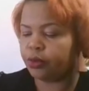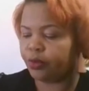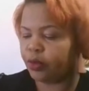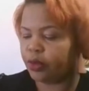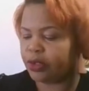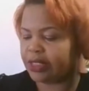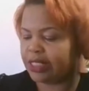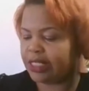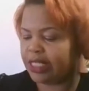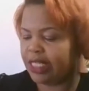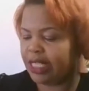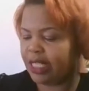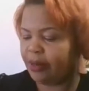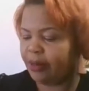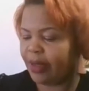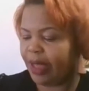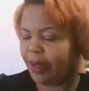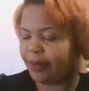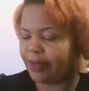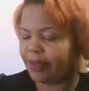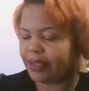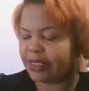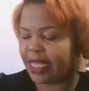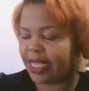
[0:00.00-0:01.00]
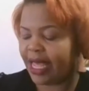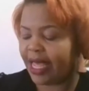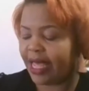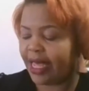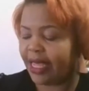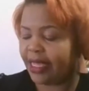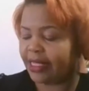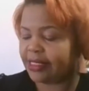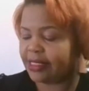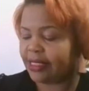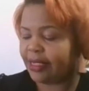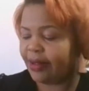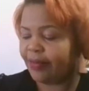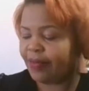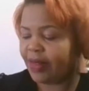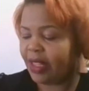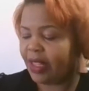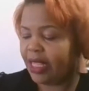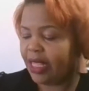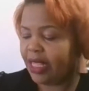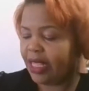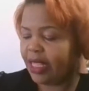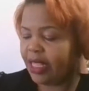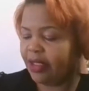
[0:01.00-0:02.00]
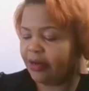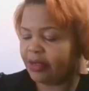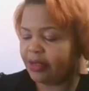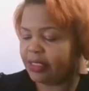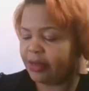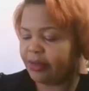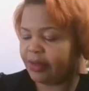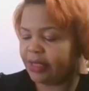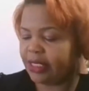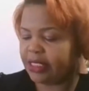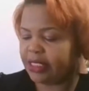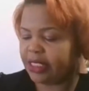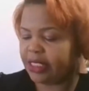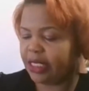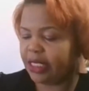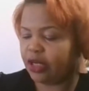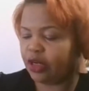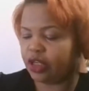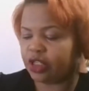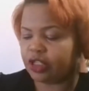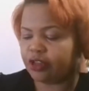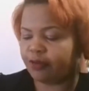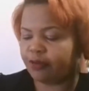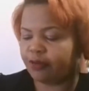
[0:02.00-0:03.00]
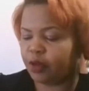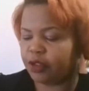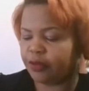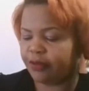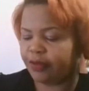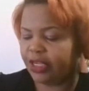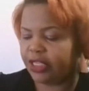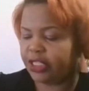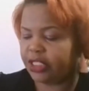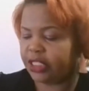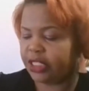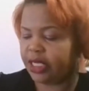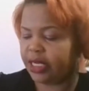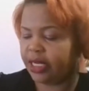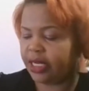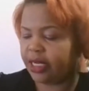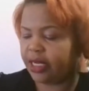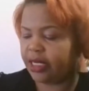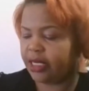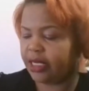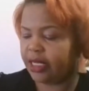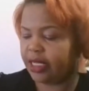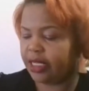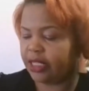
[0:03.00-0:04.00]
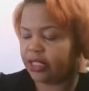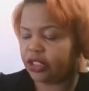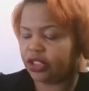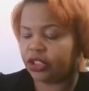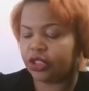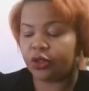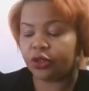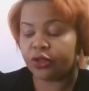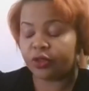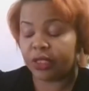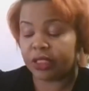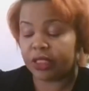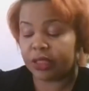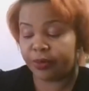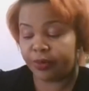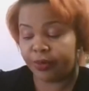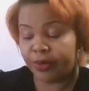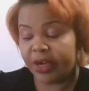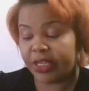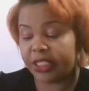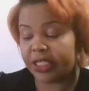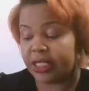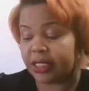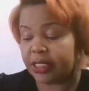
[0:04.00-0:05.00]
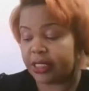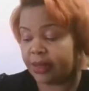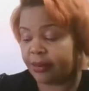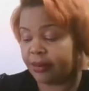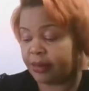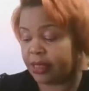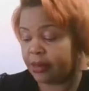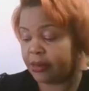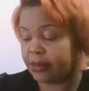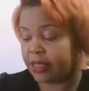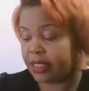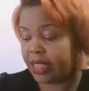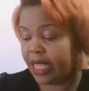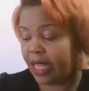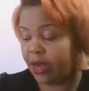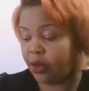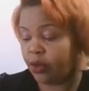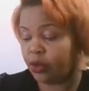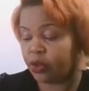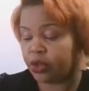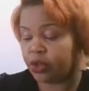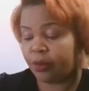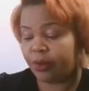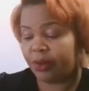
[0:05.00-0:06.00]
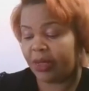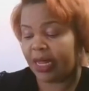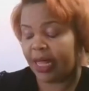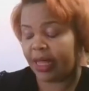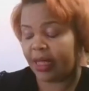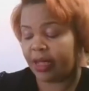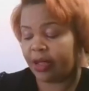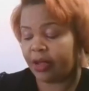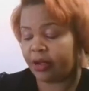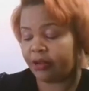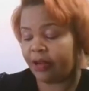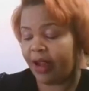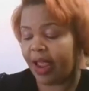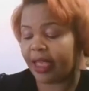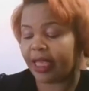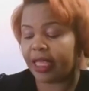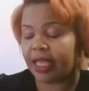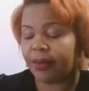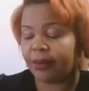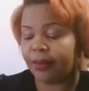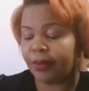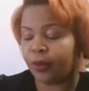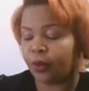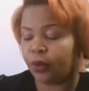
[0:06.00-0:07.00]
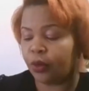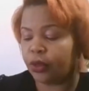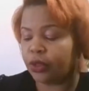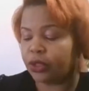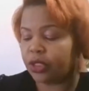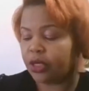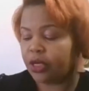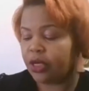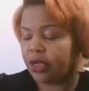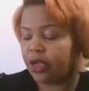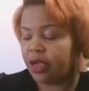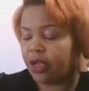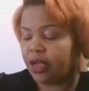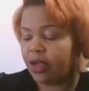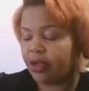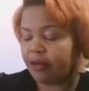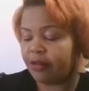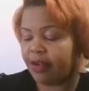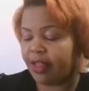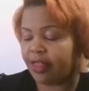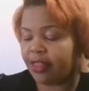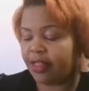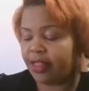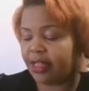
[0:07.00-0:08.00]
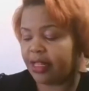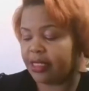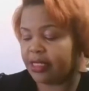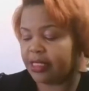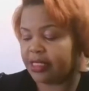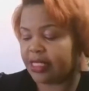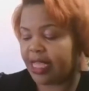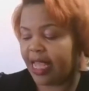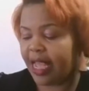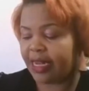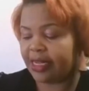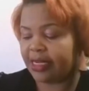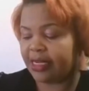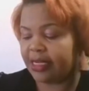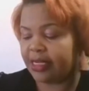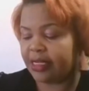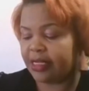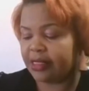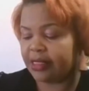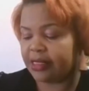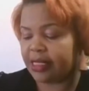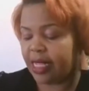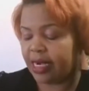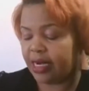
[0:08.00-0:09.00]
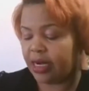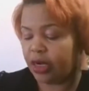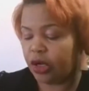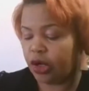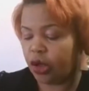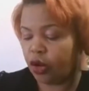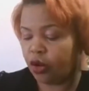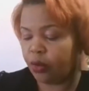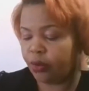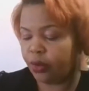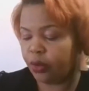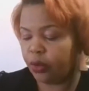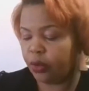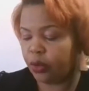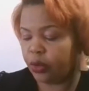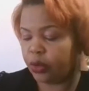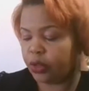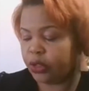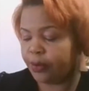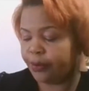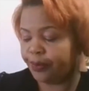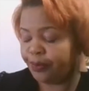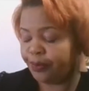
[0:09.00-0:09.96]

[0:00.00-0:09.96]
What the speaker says: poor sleep, appetite, irritability, loss of motivation. In children, depression symptoms can also be like a cranky mood rather than sadness, and a low mood.